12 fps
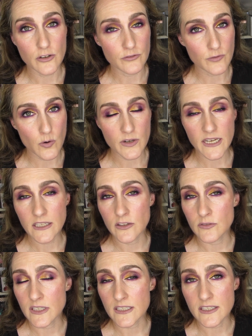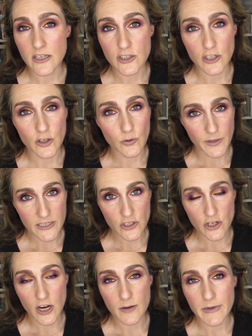you're voting. You did such a great
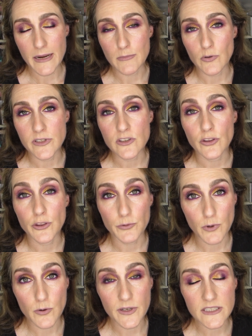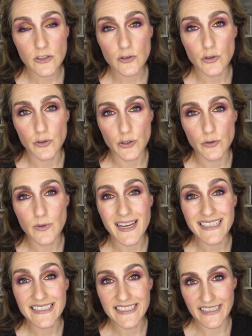job. I'm going to throw it to you
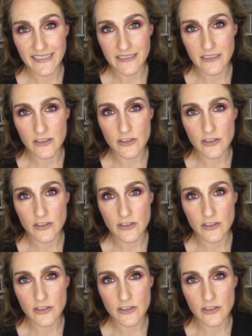again.